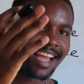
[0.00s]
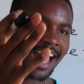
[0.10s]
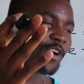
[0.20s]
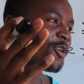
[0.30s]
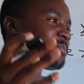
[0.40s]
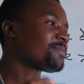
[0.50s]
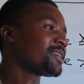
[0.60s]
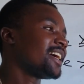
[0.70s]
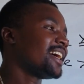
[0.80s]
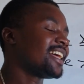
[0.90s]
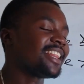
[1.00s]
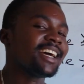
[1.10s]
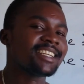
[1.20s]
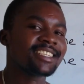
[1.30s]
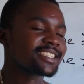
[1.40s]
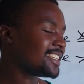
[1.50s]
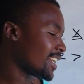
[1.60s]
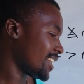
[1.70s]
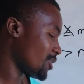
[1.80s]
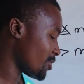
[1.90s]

I hope that is taken into